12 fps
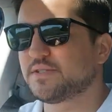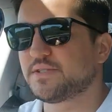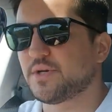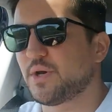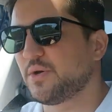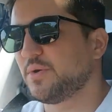
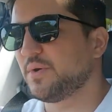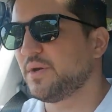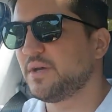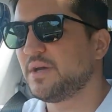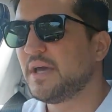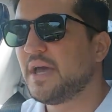So
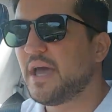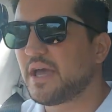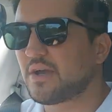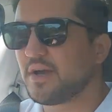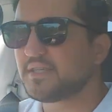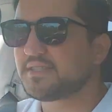it
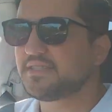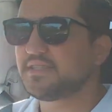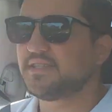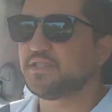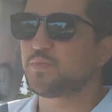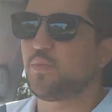kind of sits
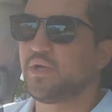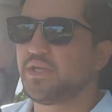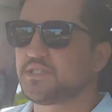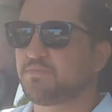in this weird